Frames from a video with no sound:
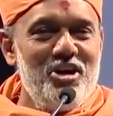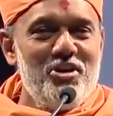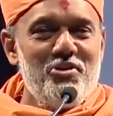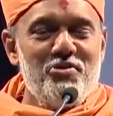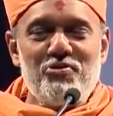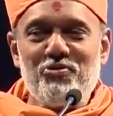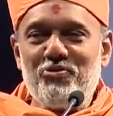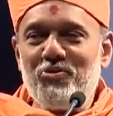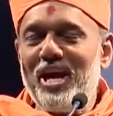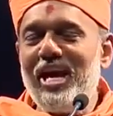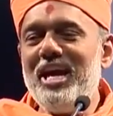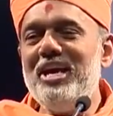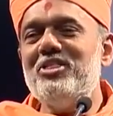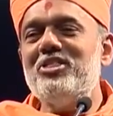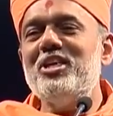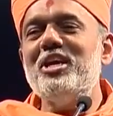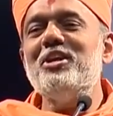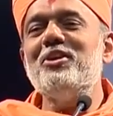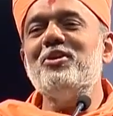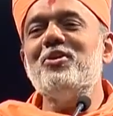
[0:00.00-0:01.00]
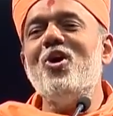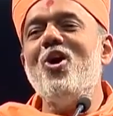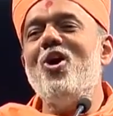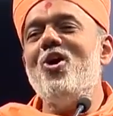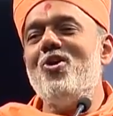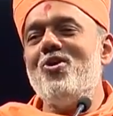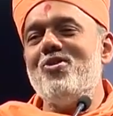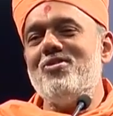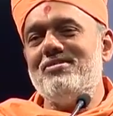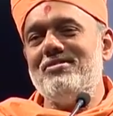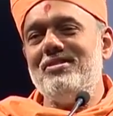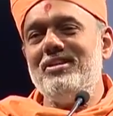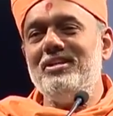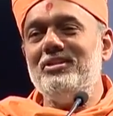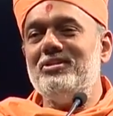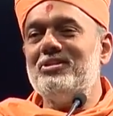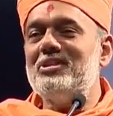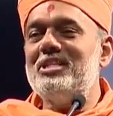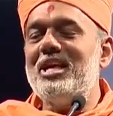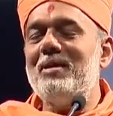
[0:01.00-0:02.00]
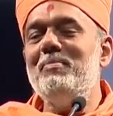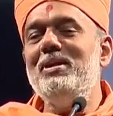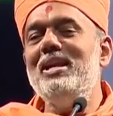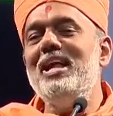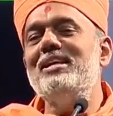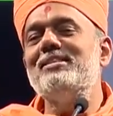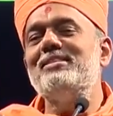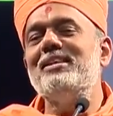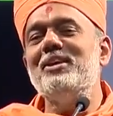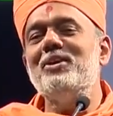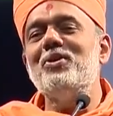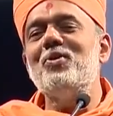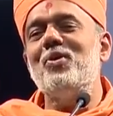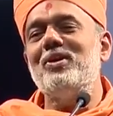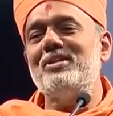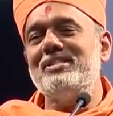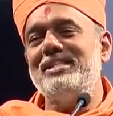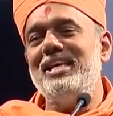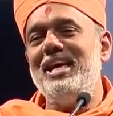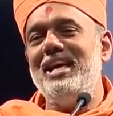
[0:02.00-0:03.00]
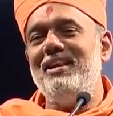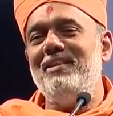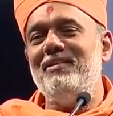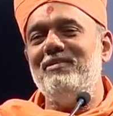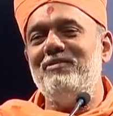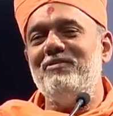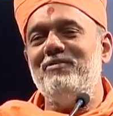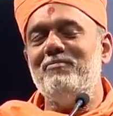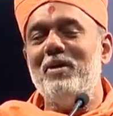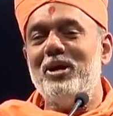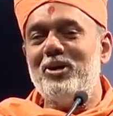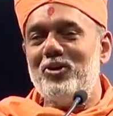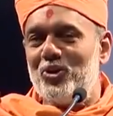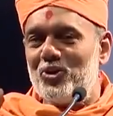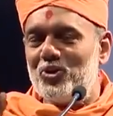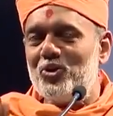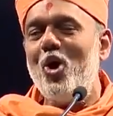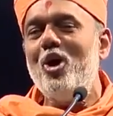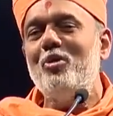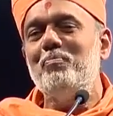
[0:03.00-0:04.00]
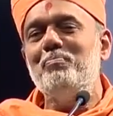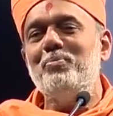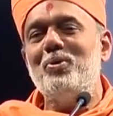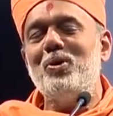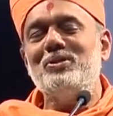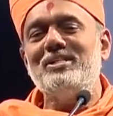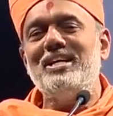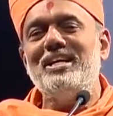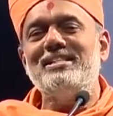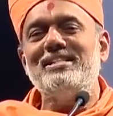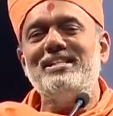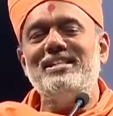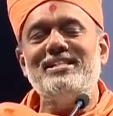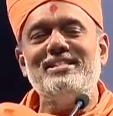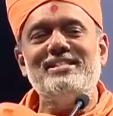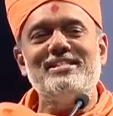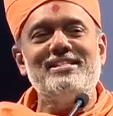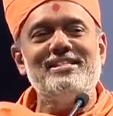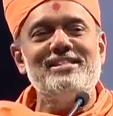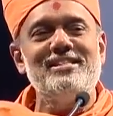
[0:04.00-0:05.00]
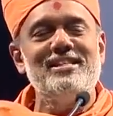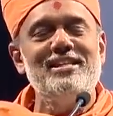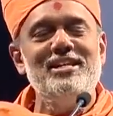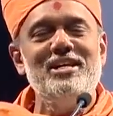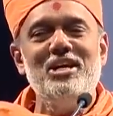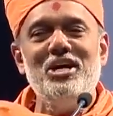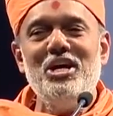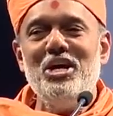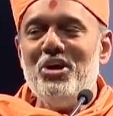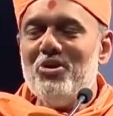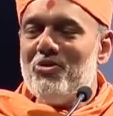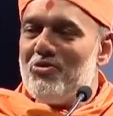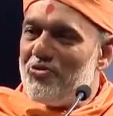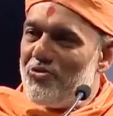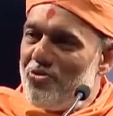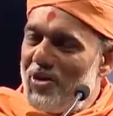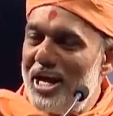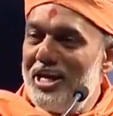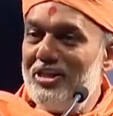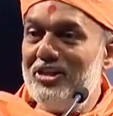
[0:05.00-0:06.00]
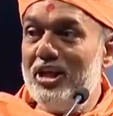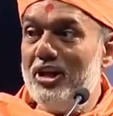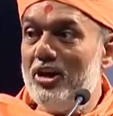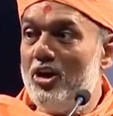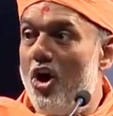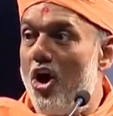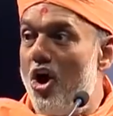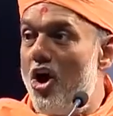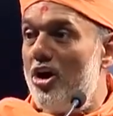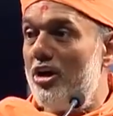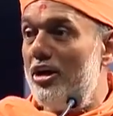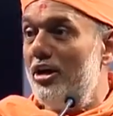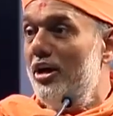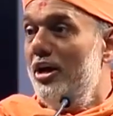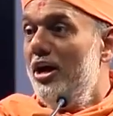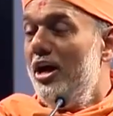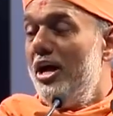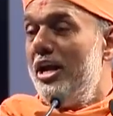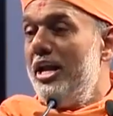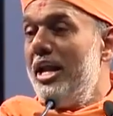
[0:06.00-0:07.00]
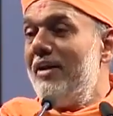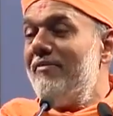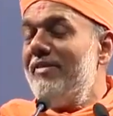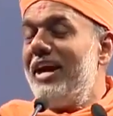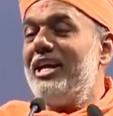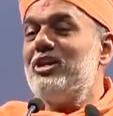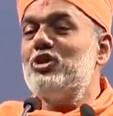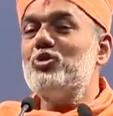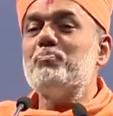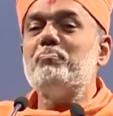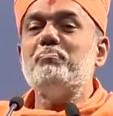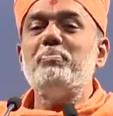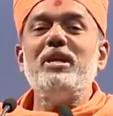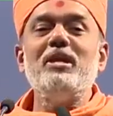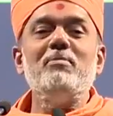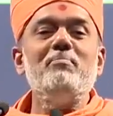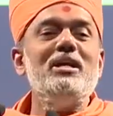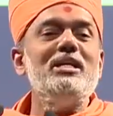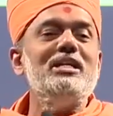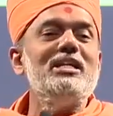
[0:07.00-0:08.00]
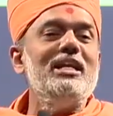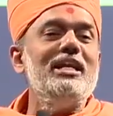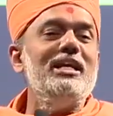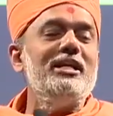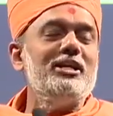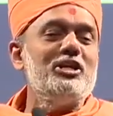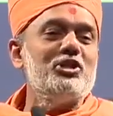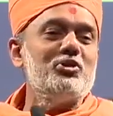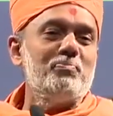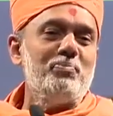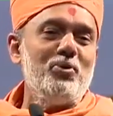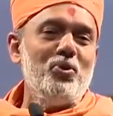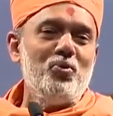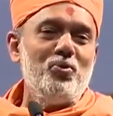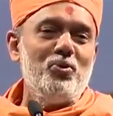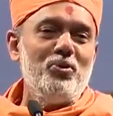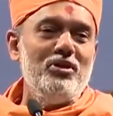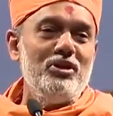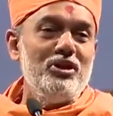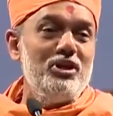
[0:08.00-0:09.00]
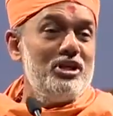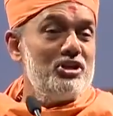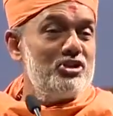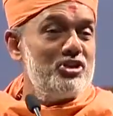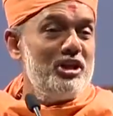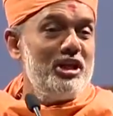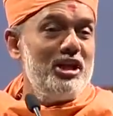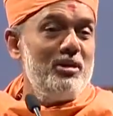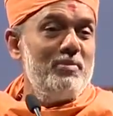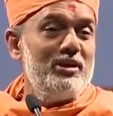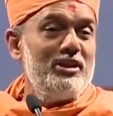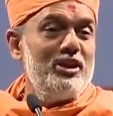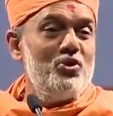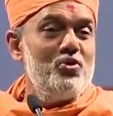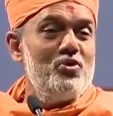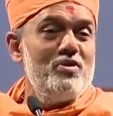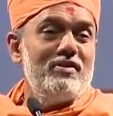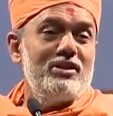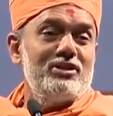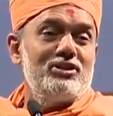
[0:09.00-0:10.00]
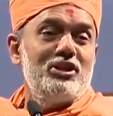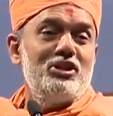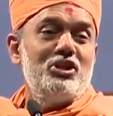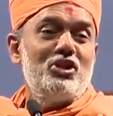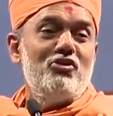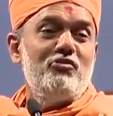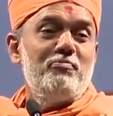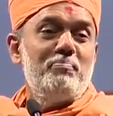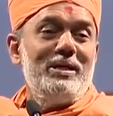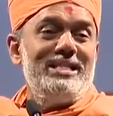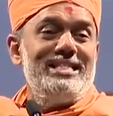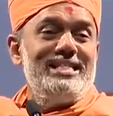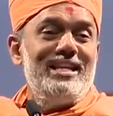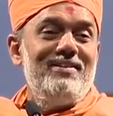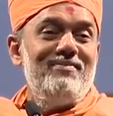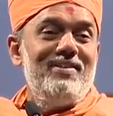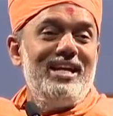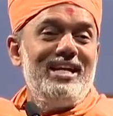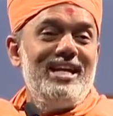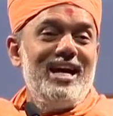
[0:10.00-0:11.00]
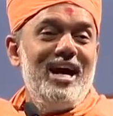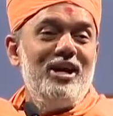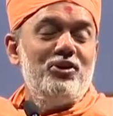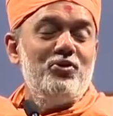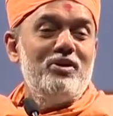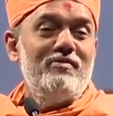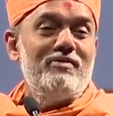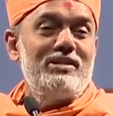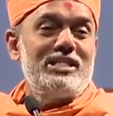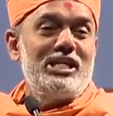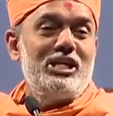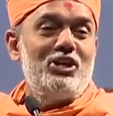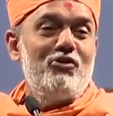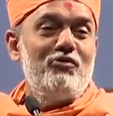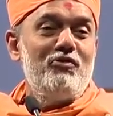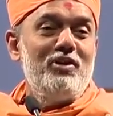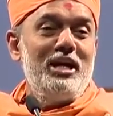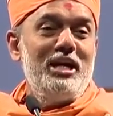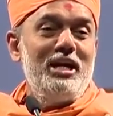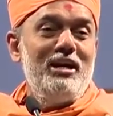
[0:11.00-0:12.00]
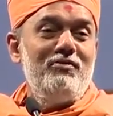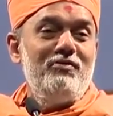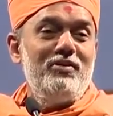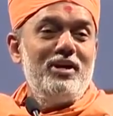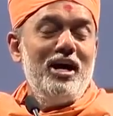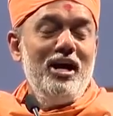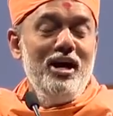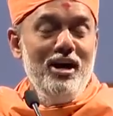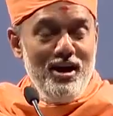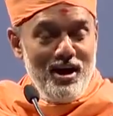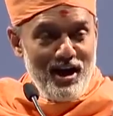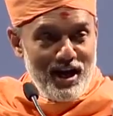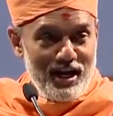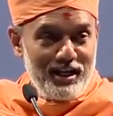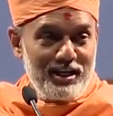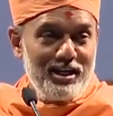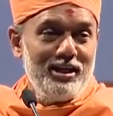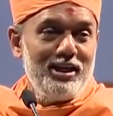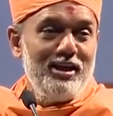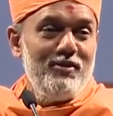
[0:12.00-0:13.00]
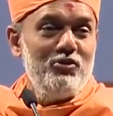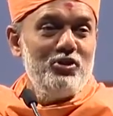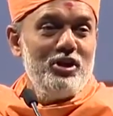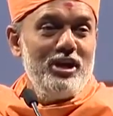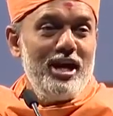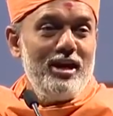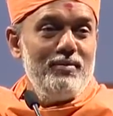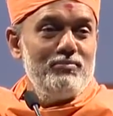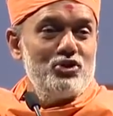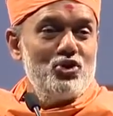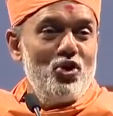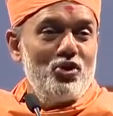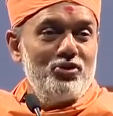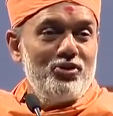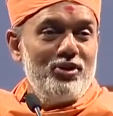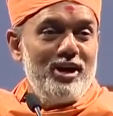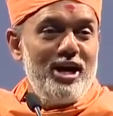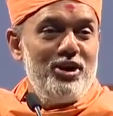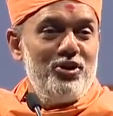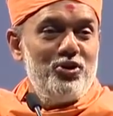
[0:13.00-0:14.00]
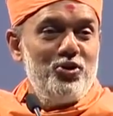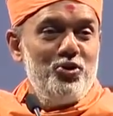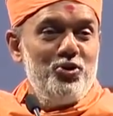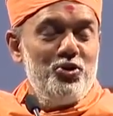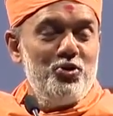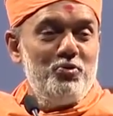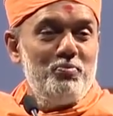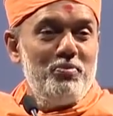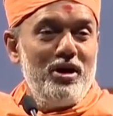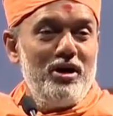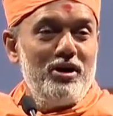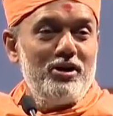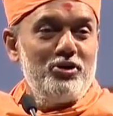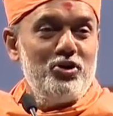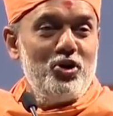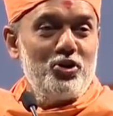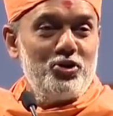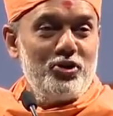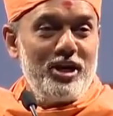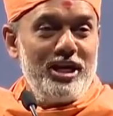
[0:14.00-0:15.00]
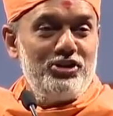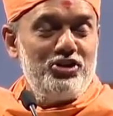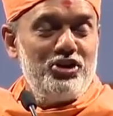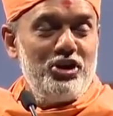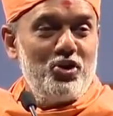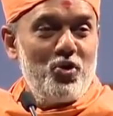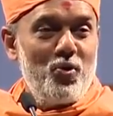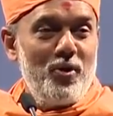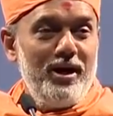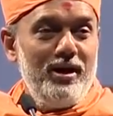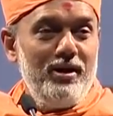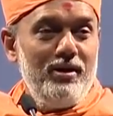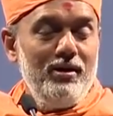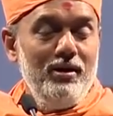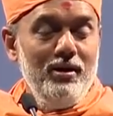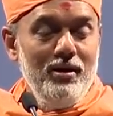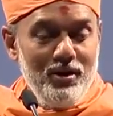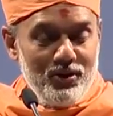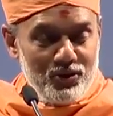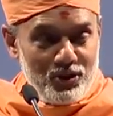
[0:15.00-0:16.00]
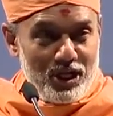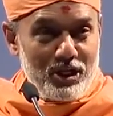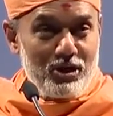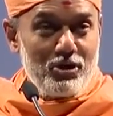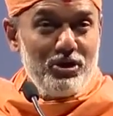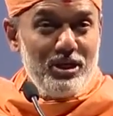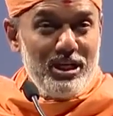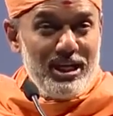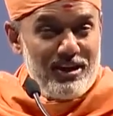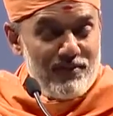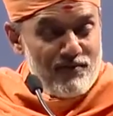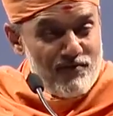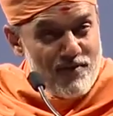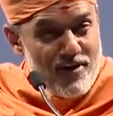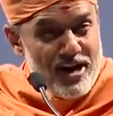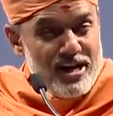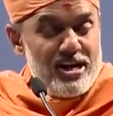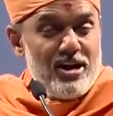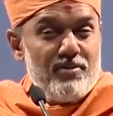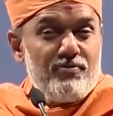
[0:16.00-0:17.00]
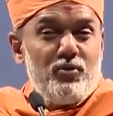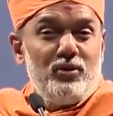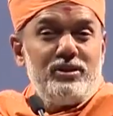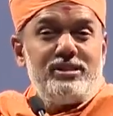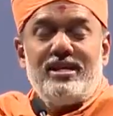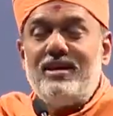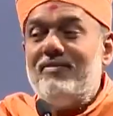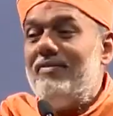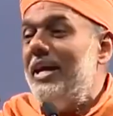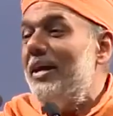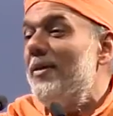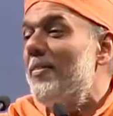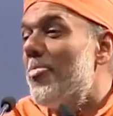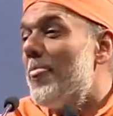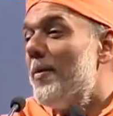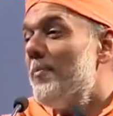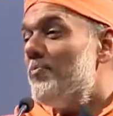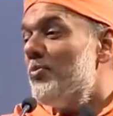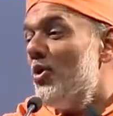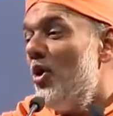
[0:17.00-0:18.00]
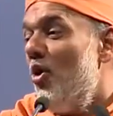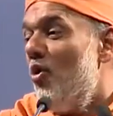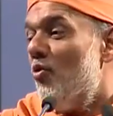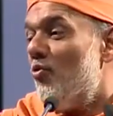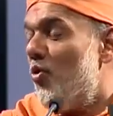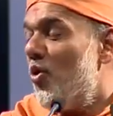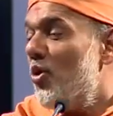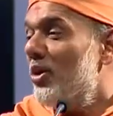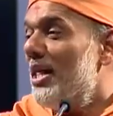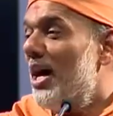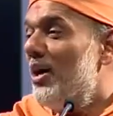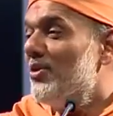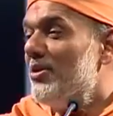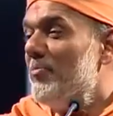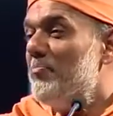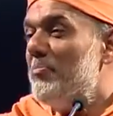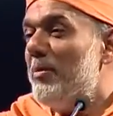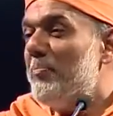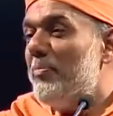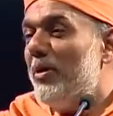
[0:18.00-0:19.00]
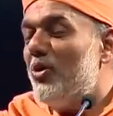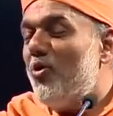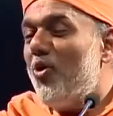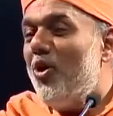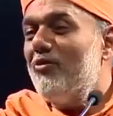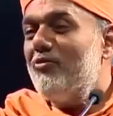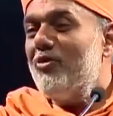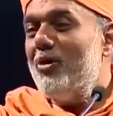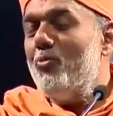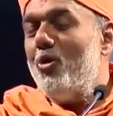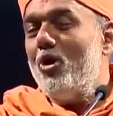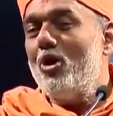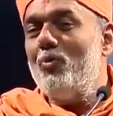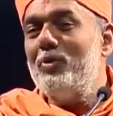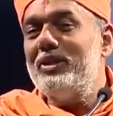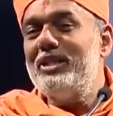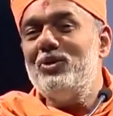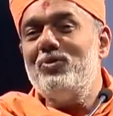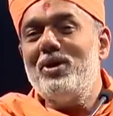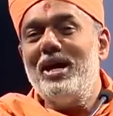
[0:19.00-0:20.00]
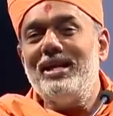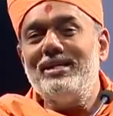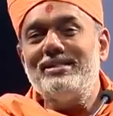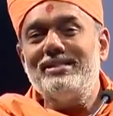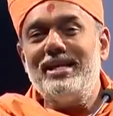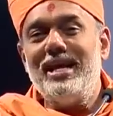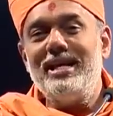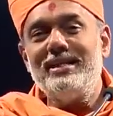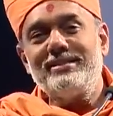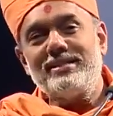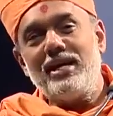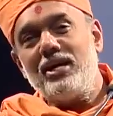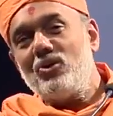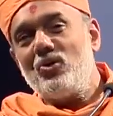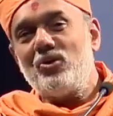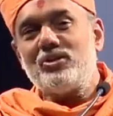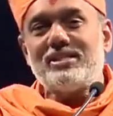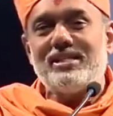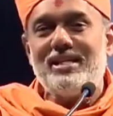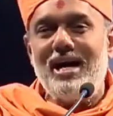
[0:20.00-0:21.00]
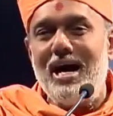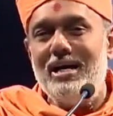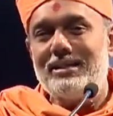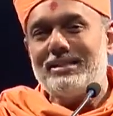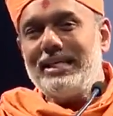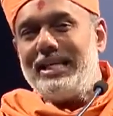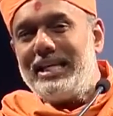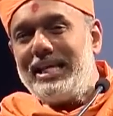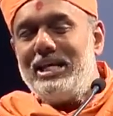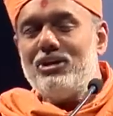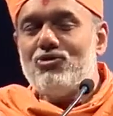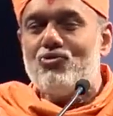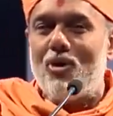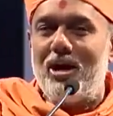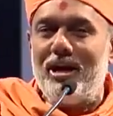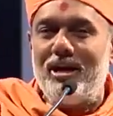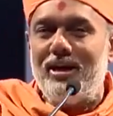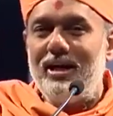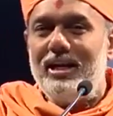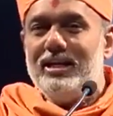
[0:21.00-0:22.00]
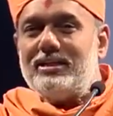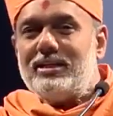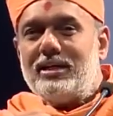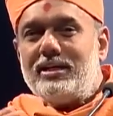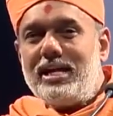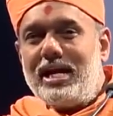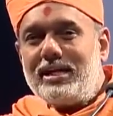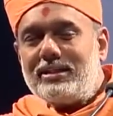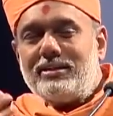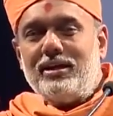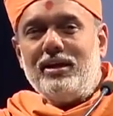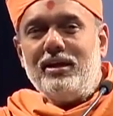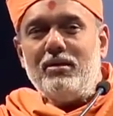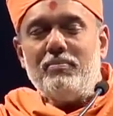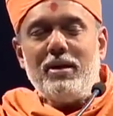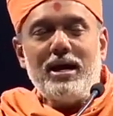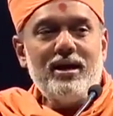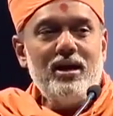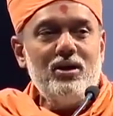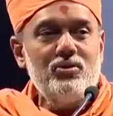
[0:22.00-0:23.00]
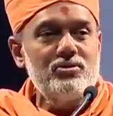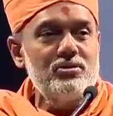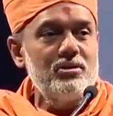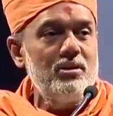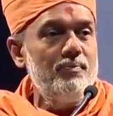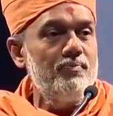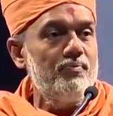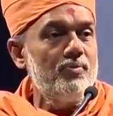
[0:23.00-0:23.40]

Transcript: Faith in God is stabilizing yourself by your thought processes. Faith in God, now experimentally it is proved. Recently by the University of Pennsylvania, University of Philadelphia, I can give you the names, Dr. Andrew Newberg, Dr. H.G. Coing, they did a wonderful survey. 4,000 people called from all over the United States across caste, creed, religion, nationality, backgrounds.